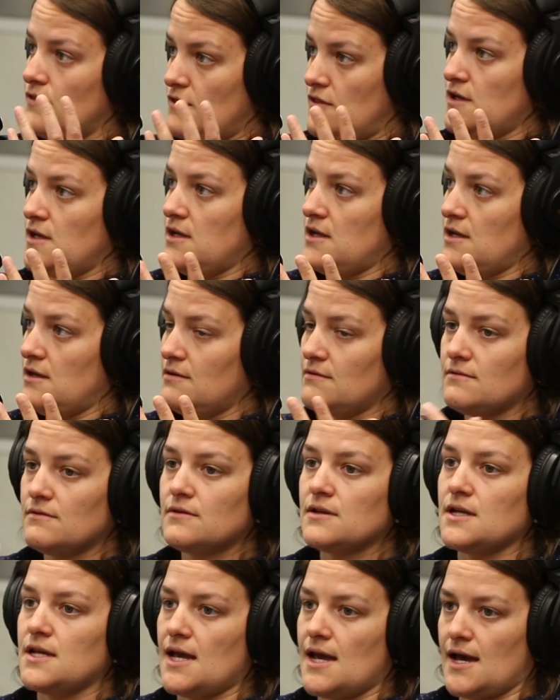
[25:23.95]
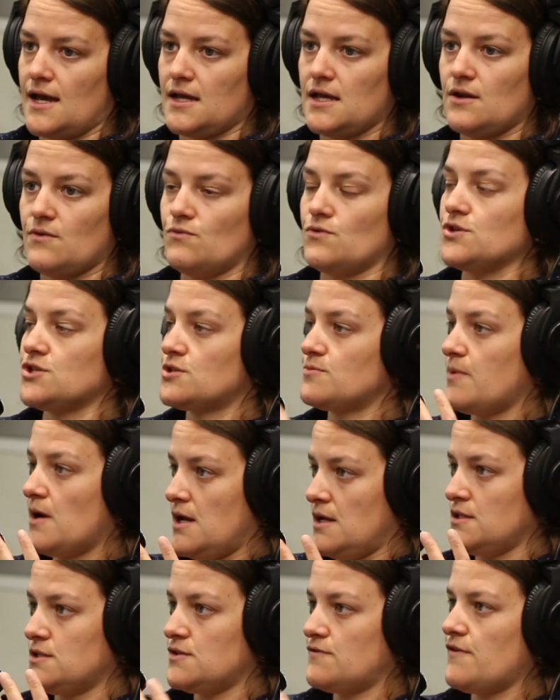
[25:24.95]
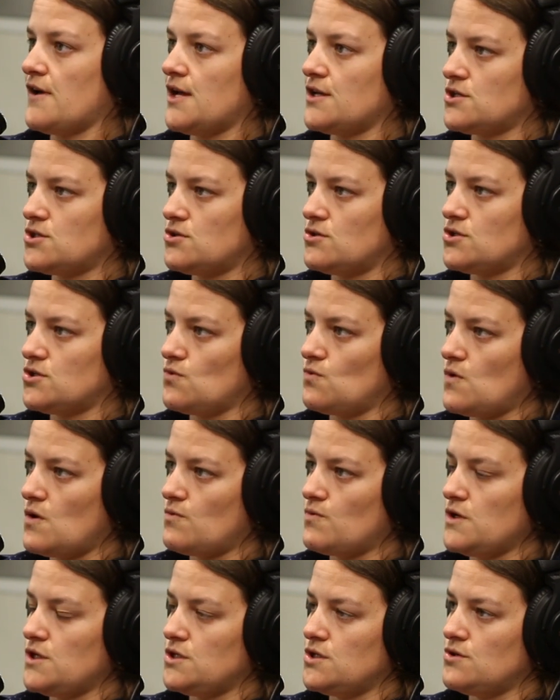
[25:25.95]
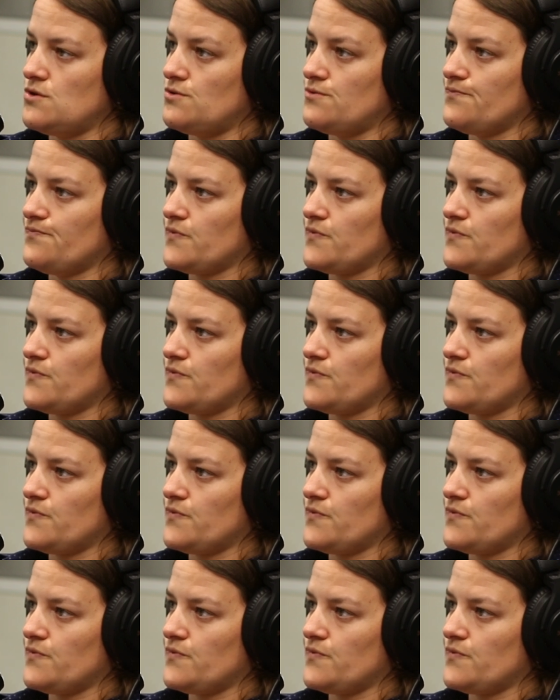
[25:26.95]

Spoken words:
It responds faster to what we do.